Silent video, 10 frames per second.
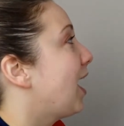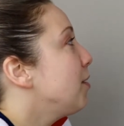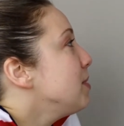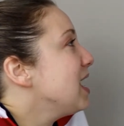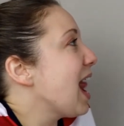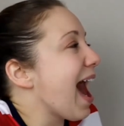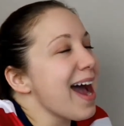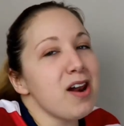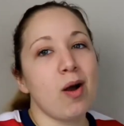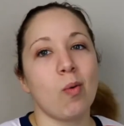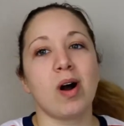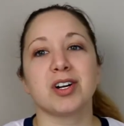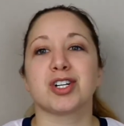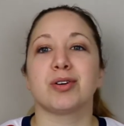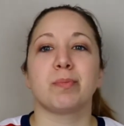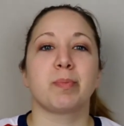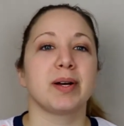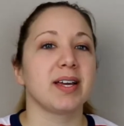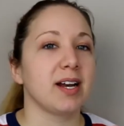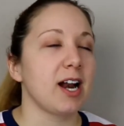I mean, I don't watch them,
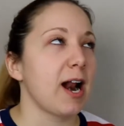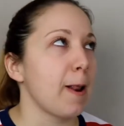but